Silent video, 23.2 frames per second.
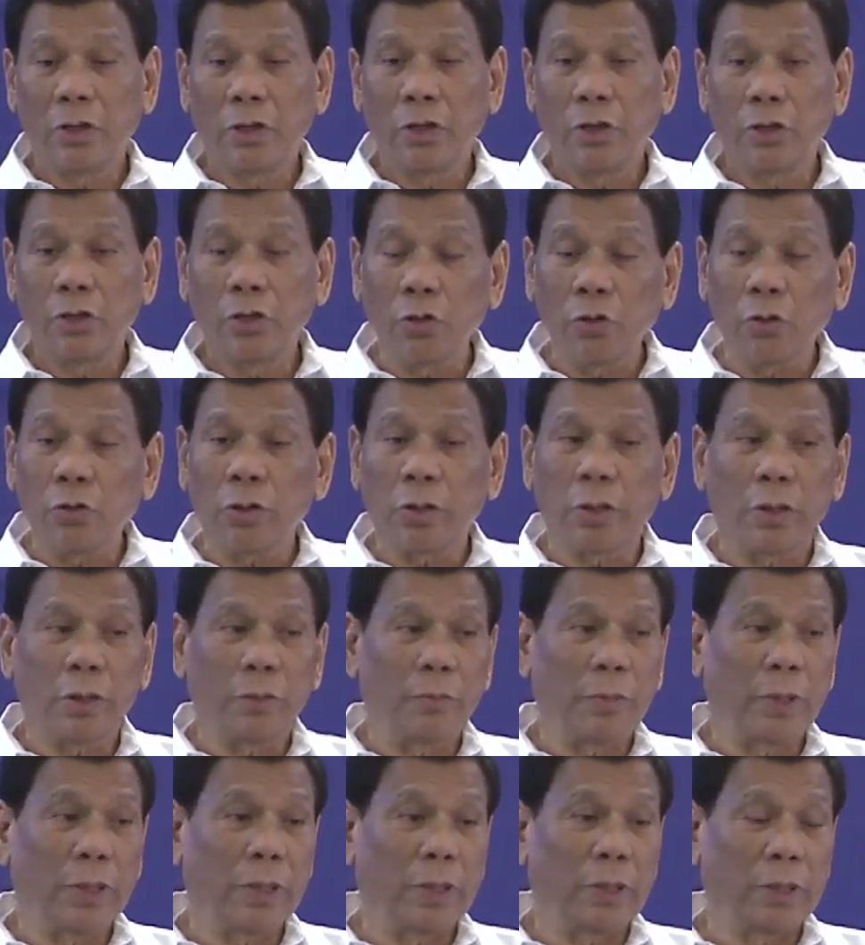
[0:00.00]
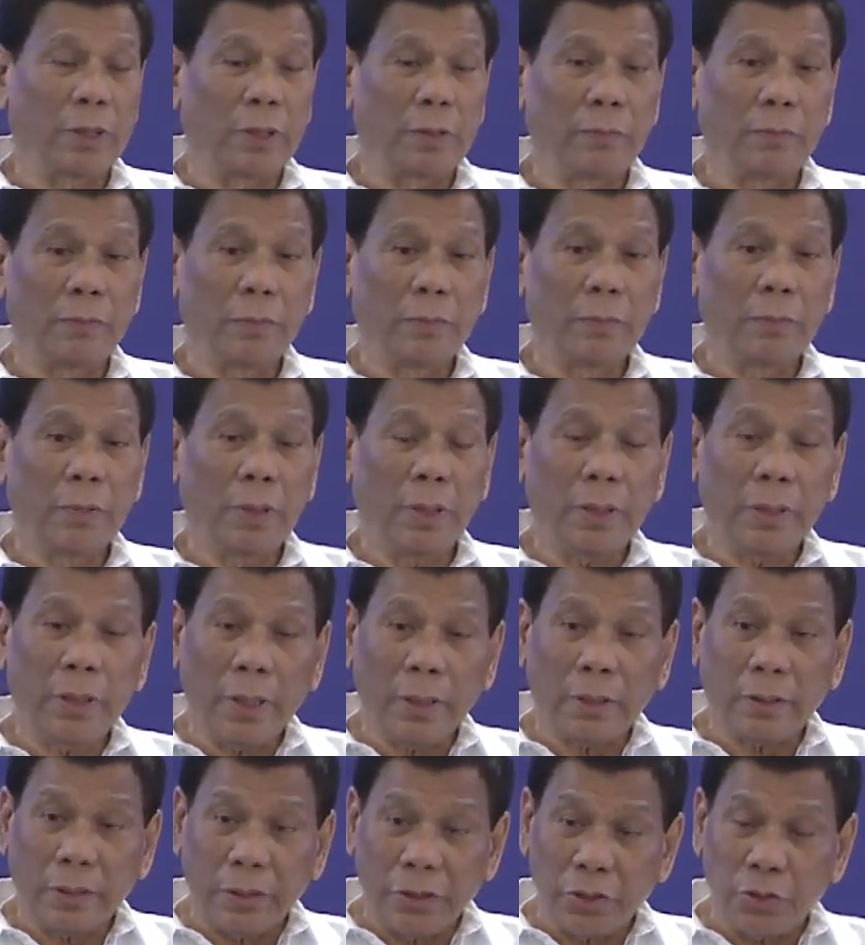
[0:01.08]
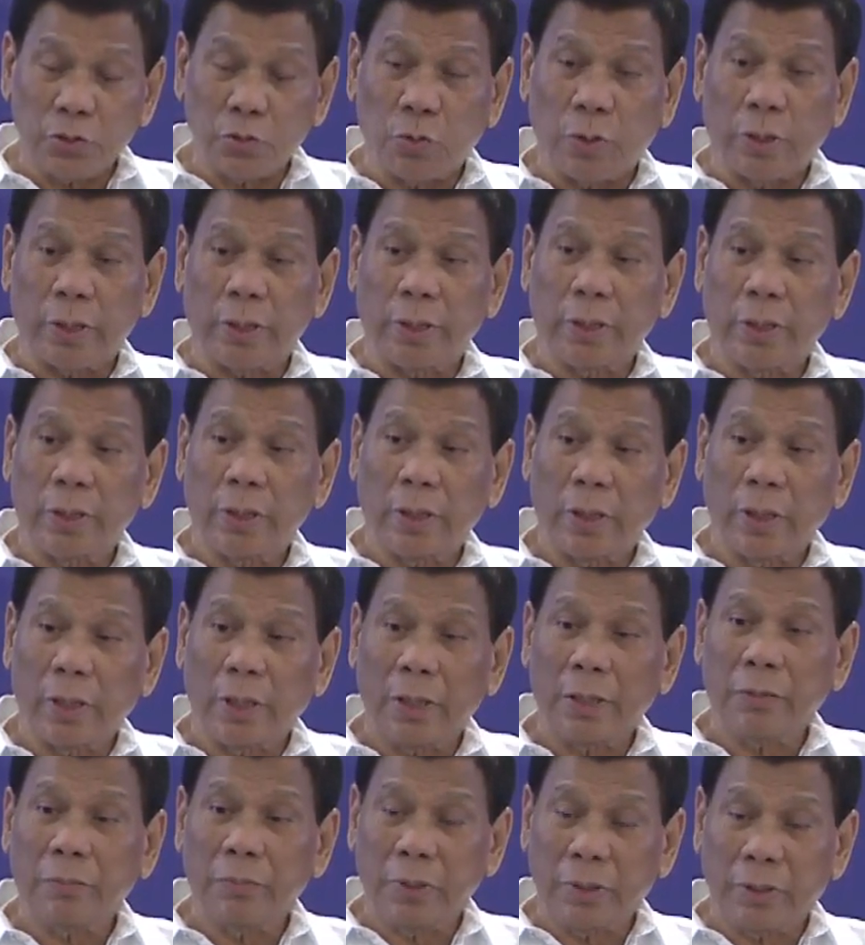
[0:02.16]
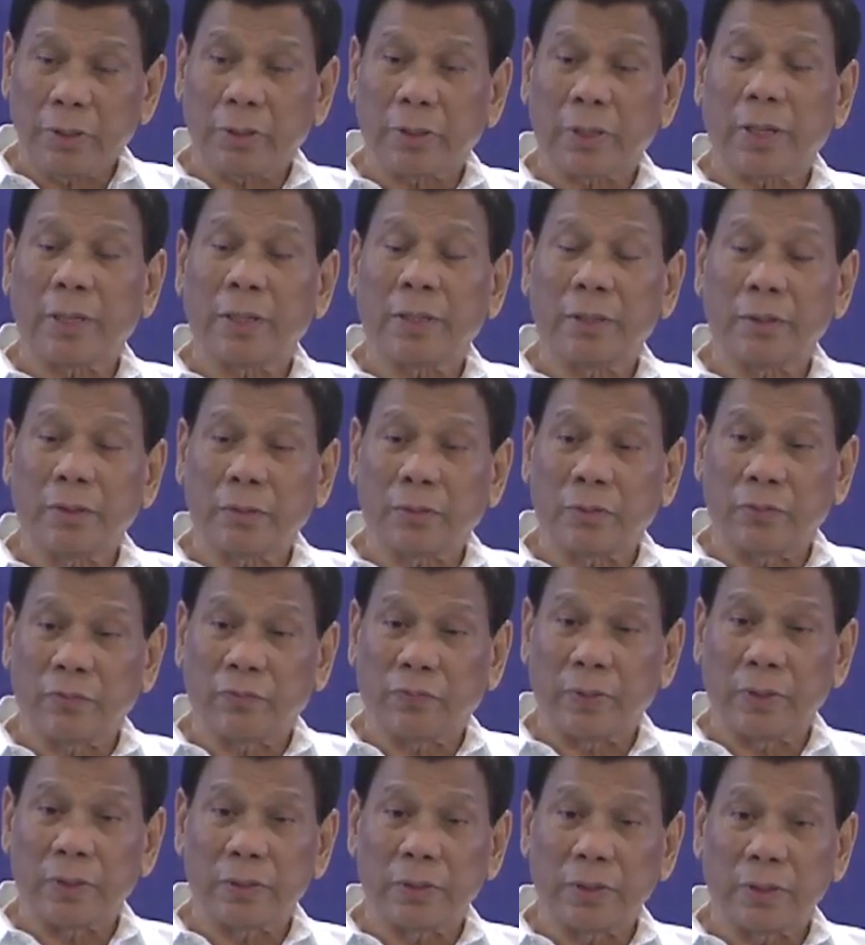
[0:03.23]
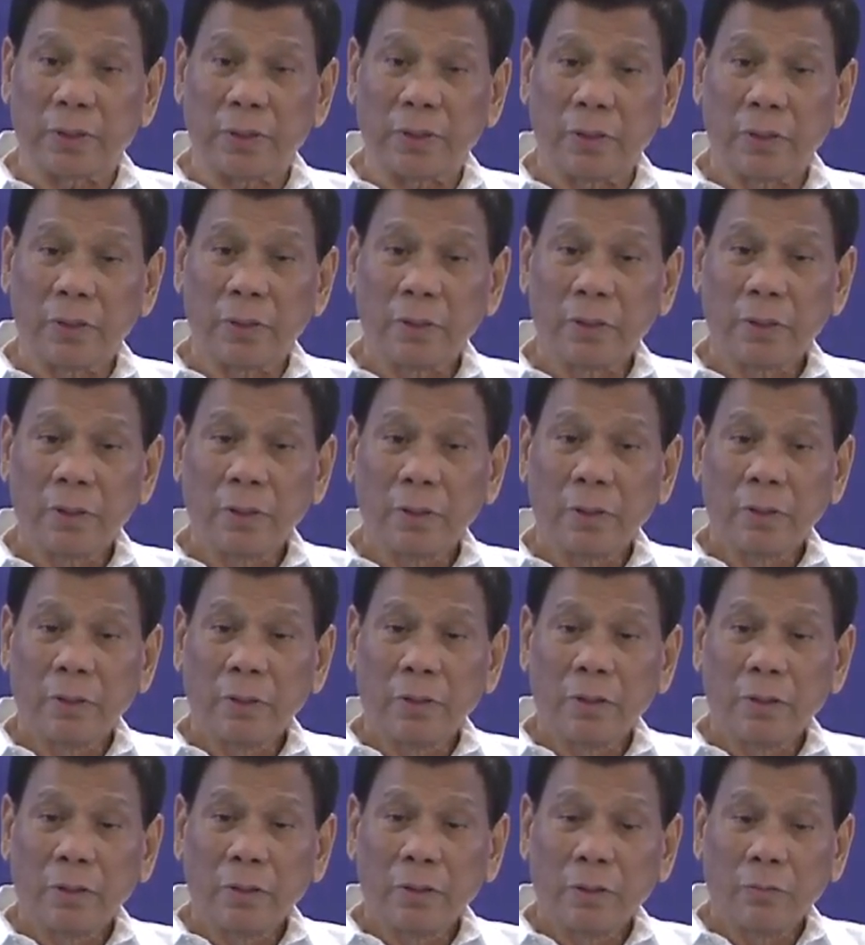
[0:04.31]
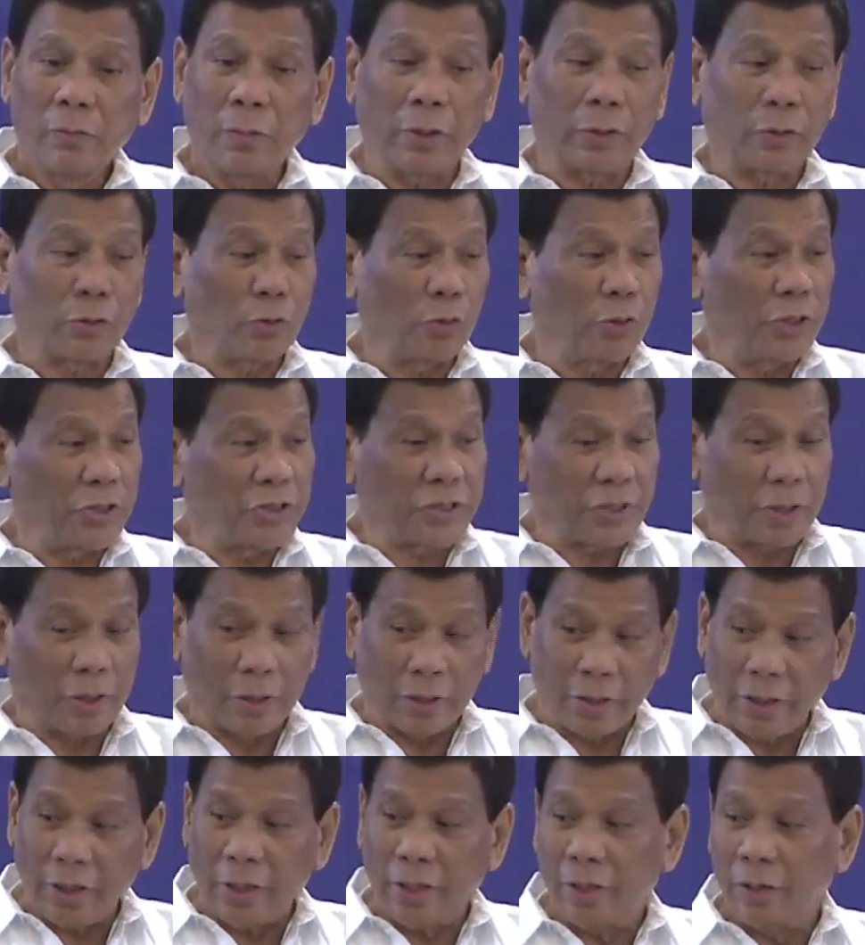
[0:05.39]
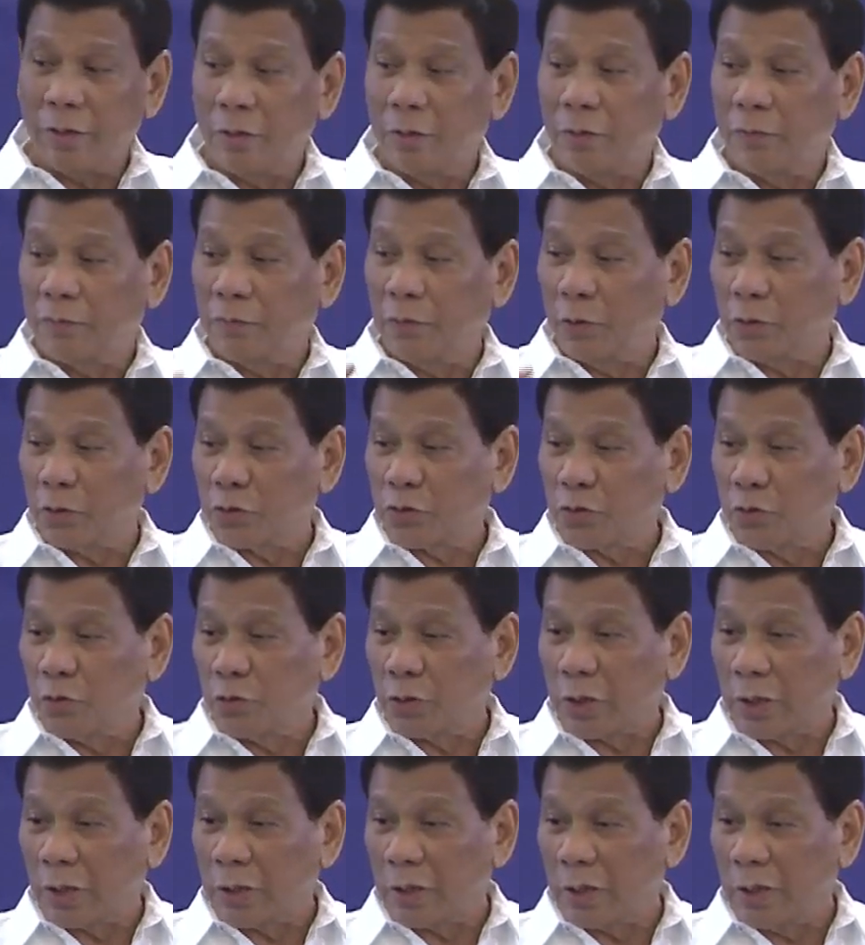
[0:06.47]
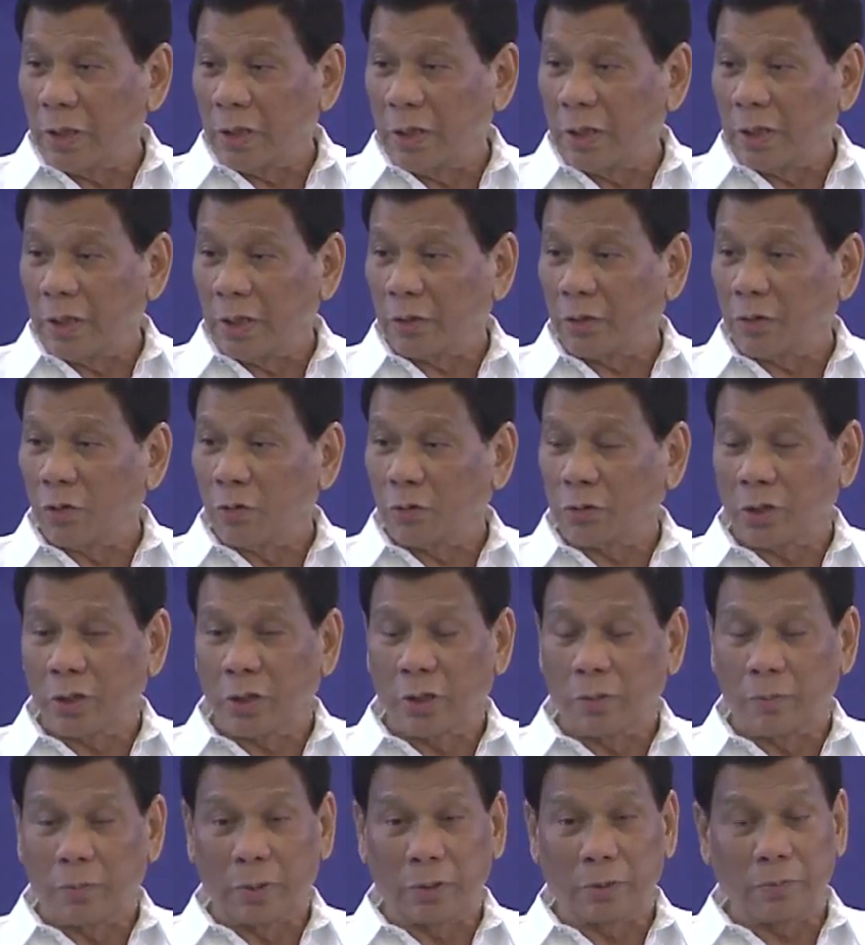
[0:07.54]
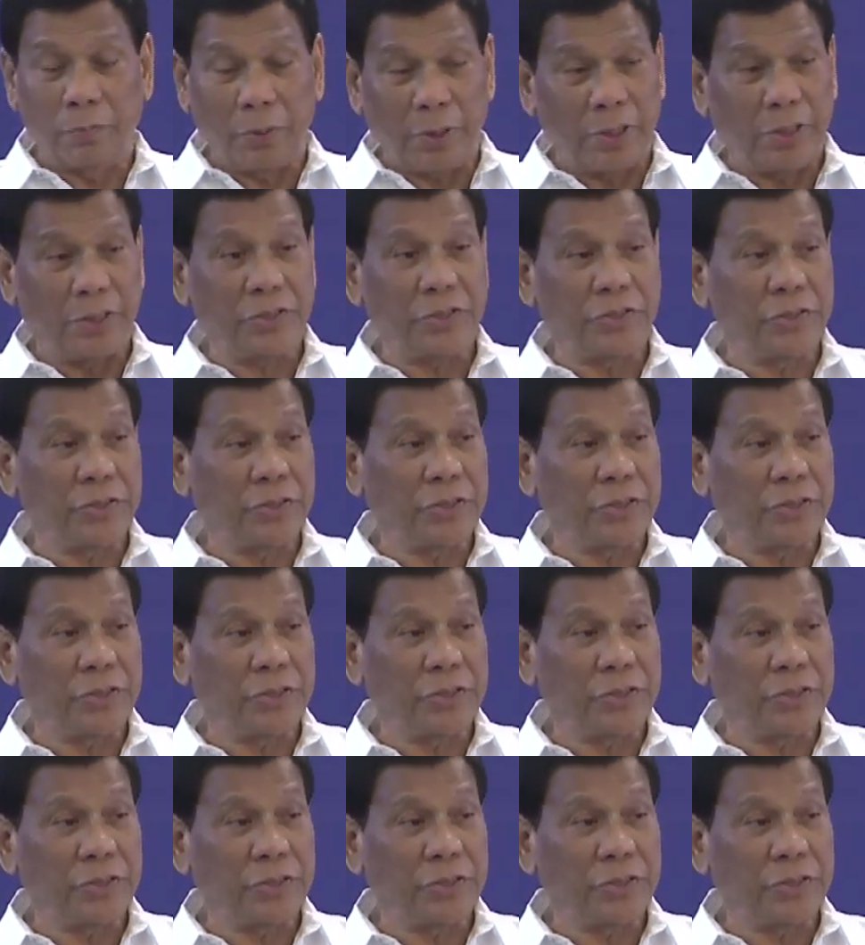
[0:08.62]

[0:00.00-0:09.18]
Yun ang mahirap. And that is why I have been trying to fix it. Well, to the chagrin of those who are really talking about peace,